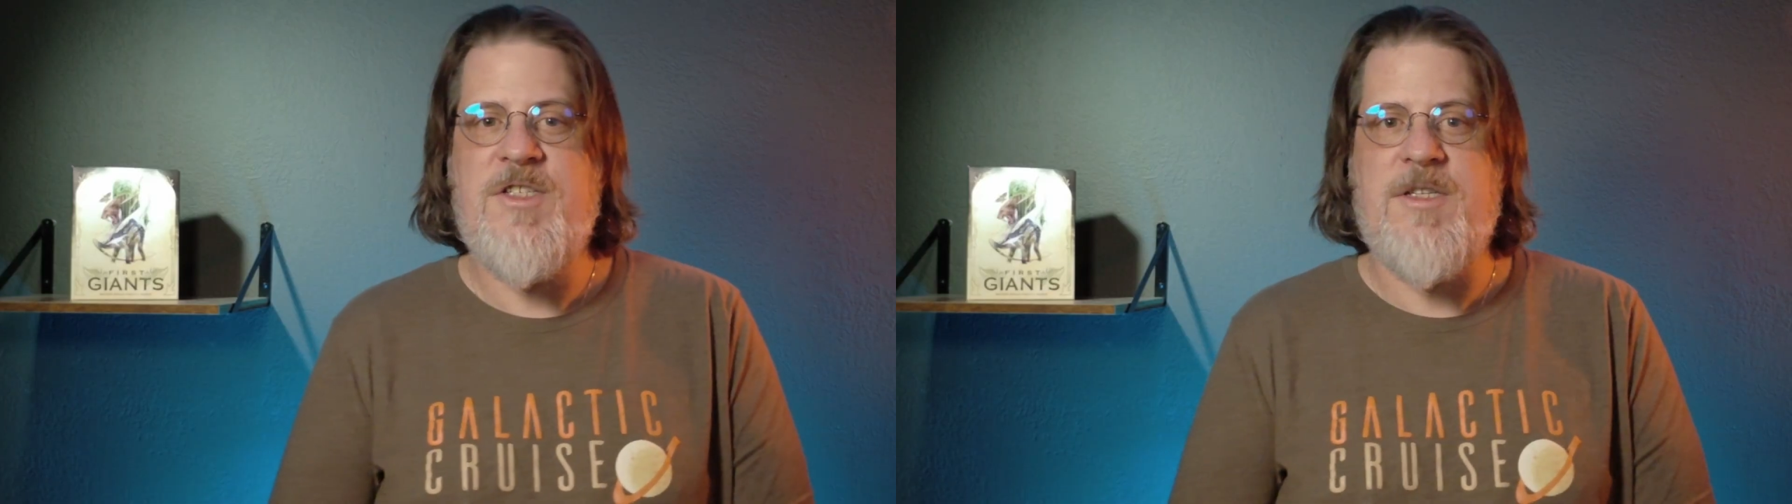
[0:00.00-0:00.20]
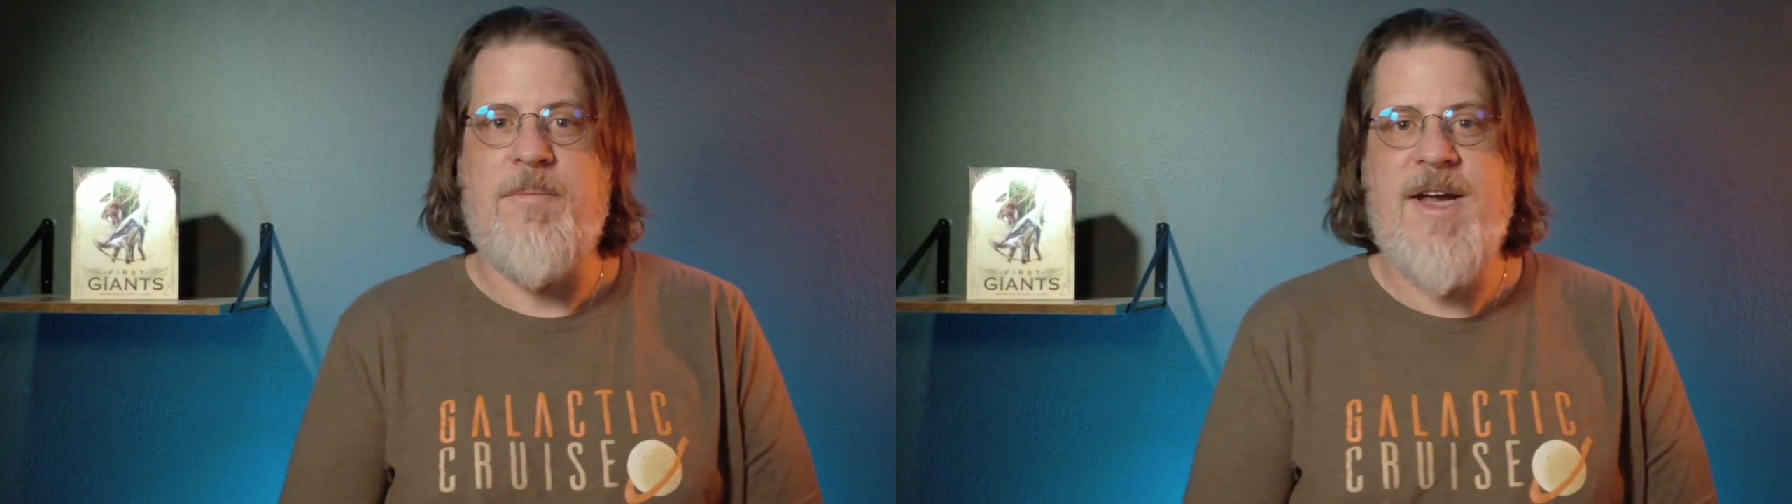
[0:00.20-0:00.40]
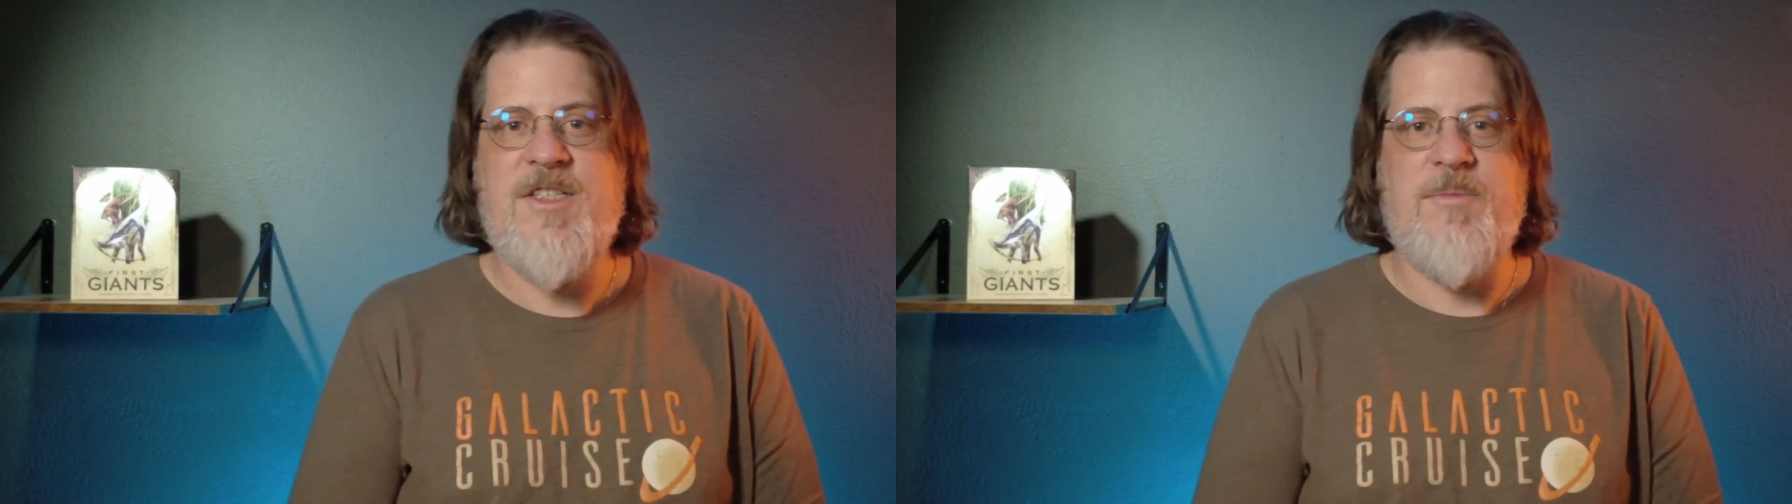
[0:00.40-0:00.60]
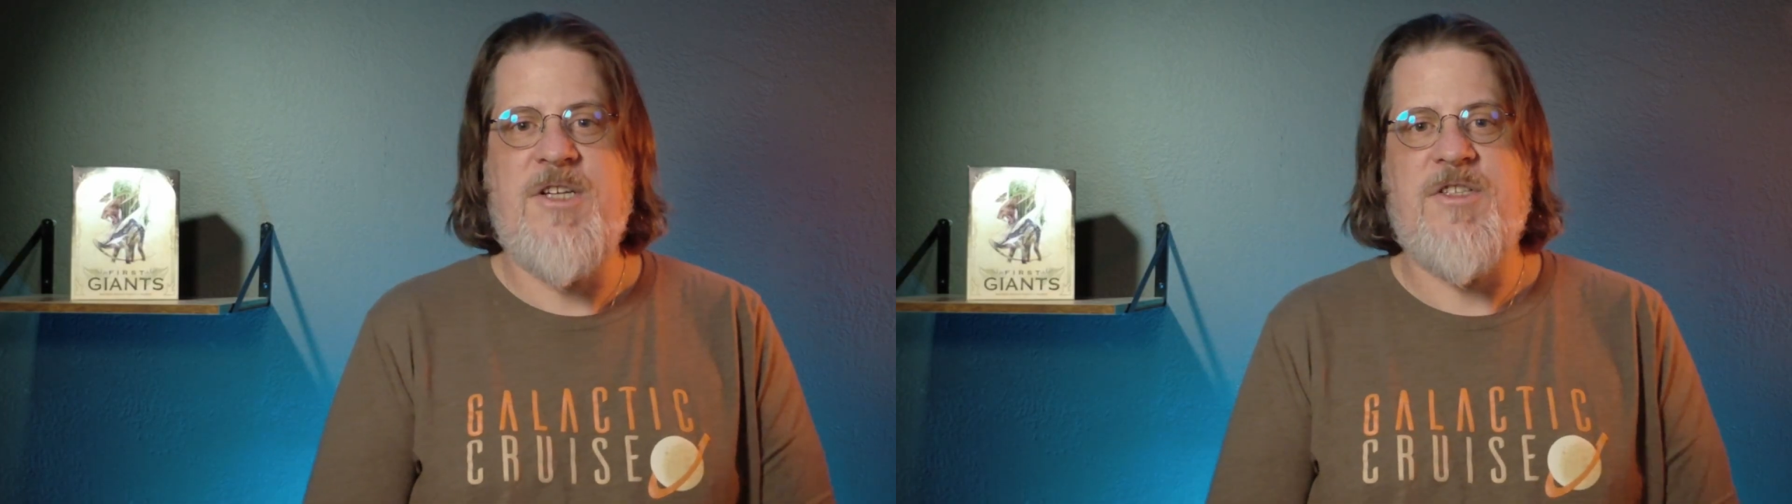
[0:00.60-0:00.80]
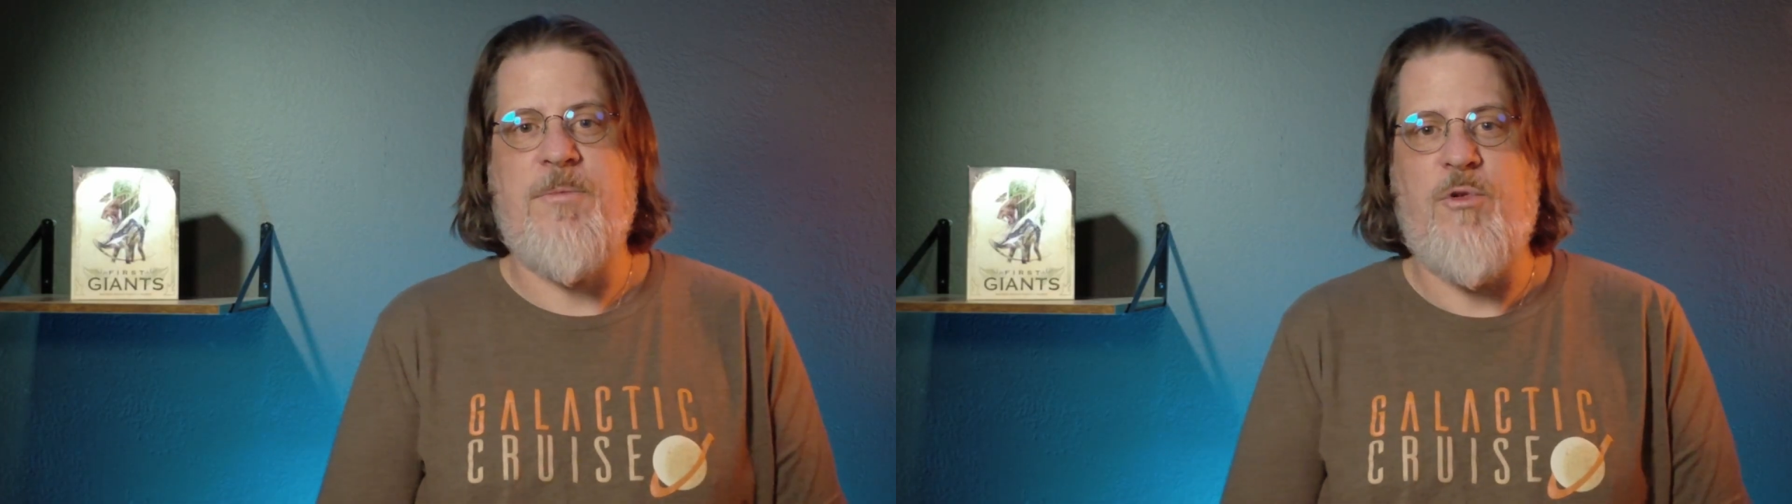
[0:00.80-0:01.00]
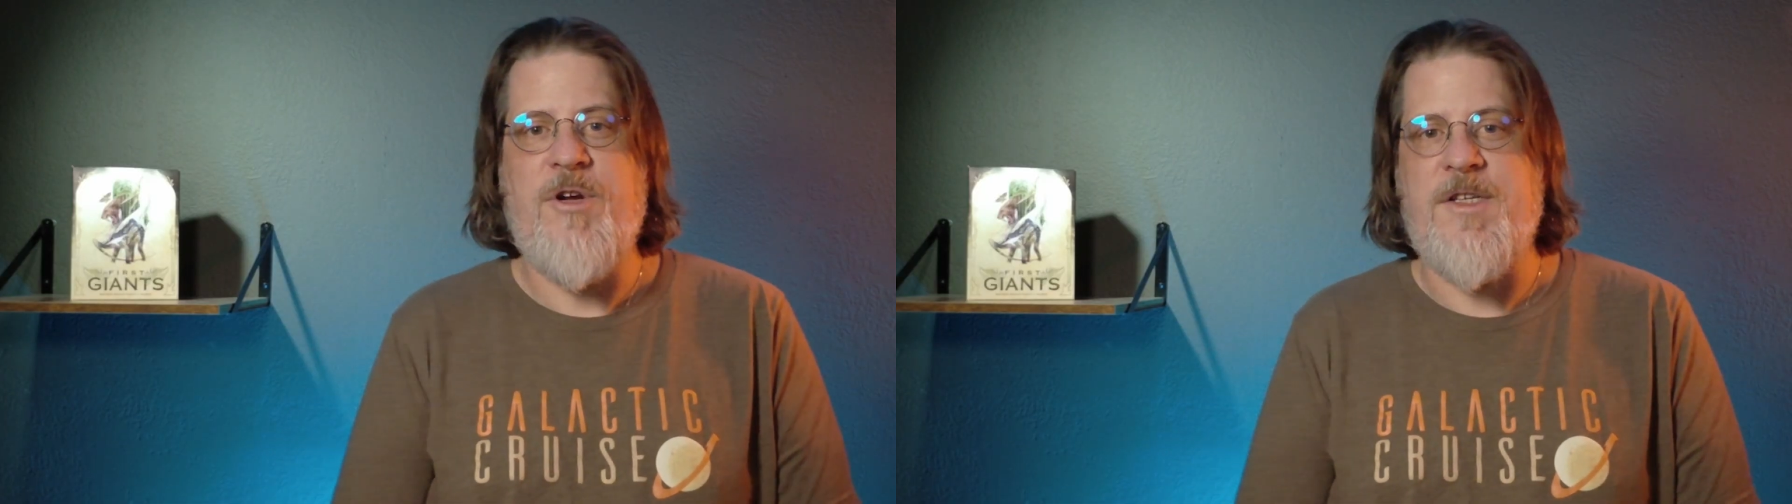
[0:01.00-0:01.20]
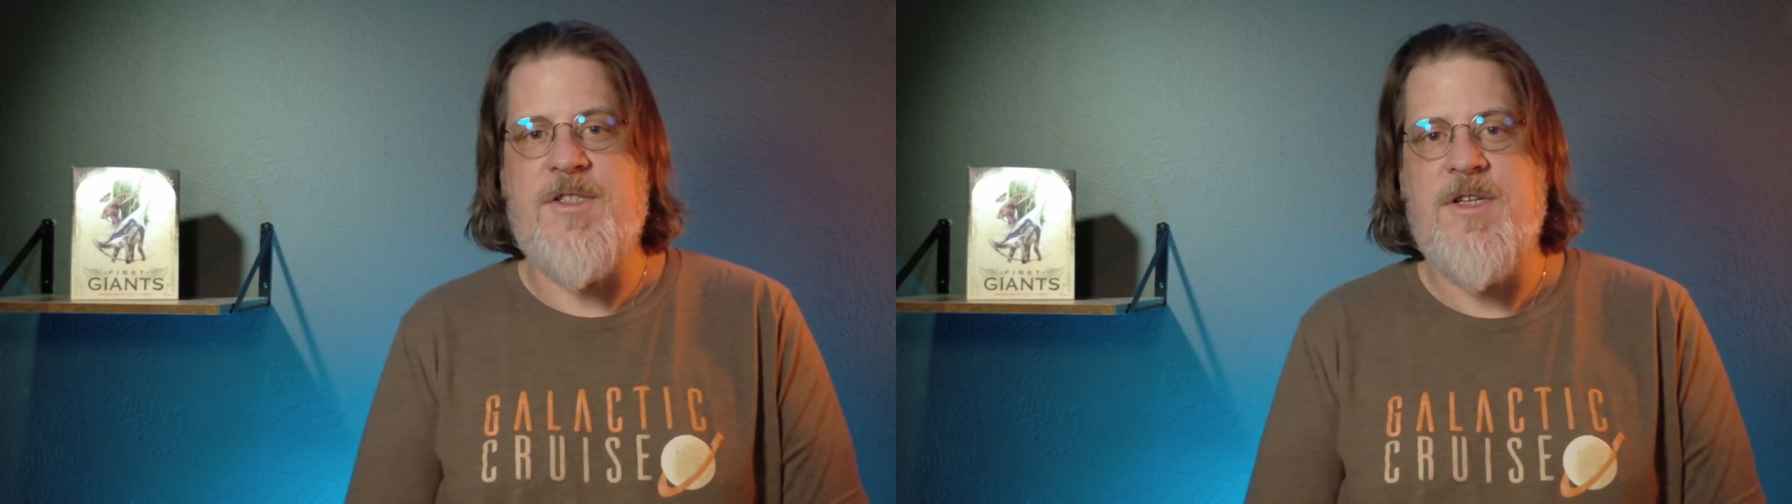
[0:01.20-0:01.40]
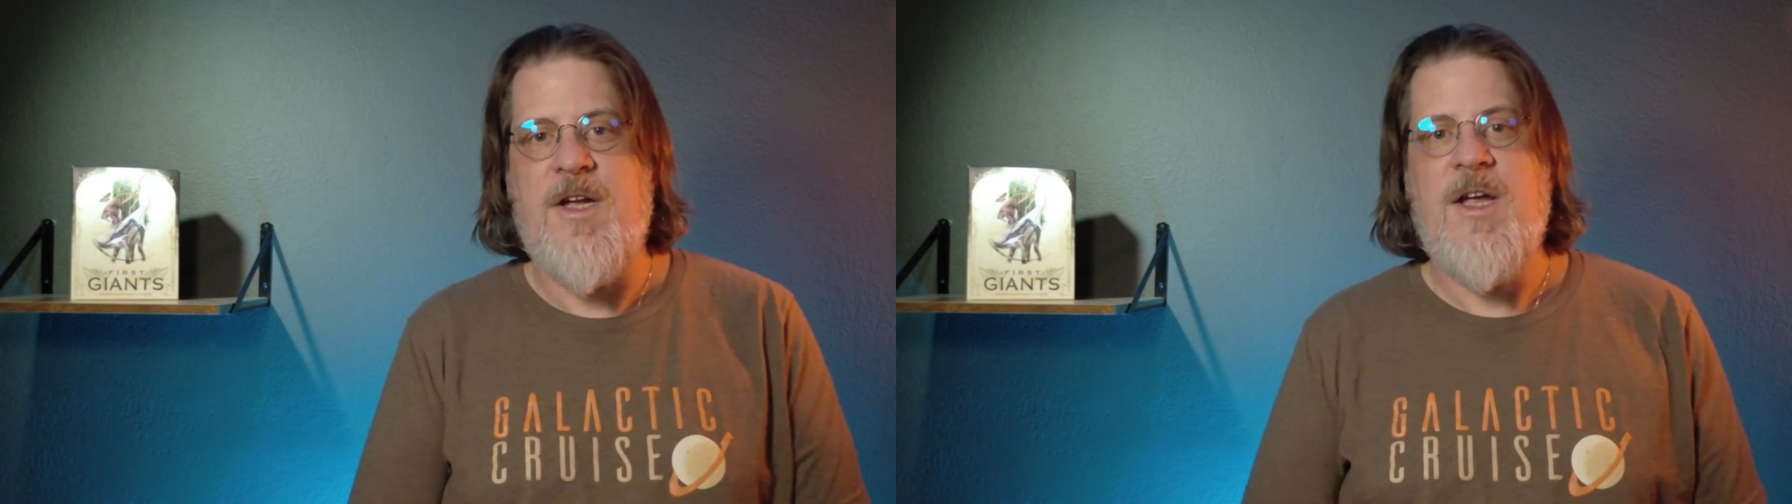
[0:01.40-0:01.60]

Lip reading: to maximize their points.